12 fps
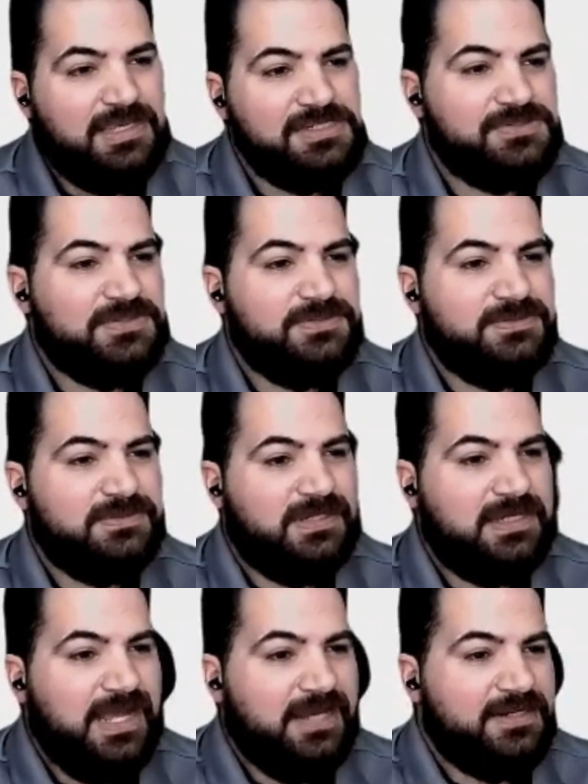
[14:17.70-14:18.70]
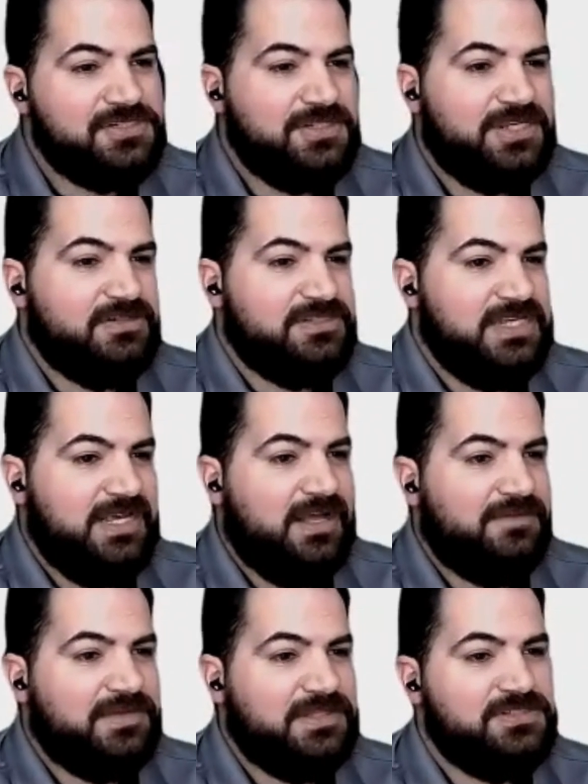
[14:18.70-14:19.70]
Andrew, how did you get your
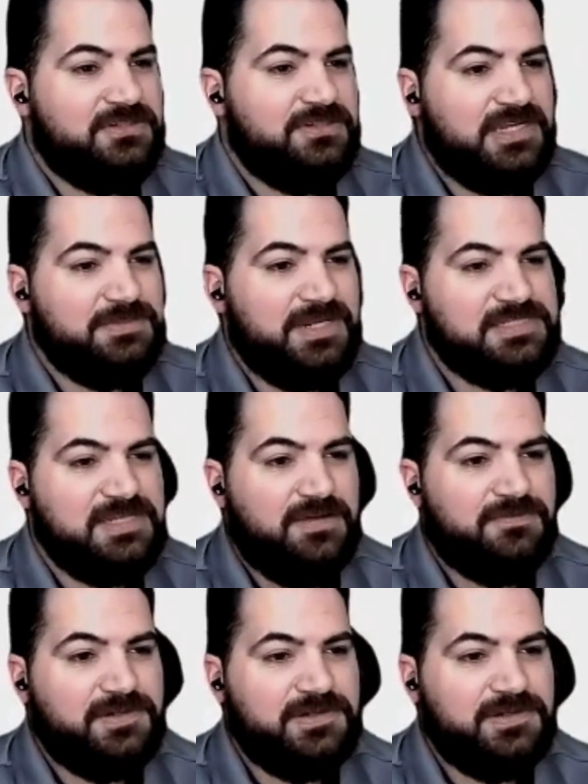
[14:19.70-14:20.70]
takeoff into your estimating software?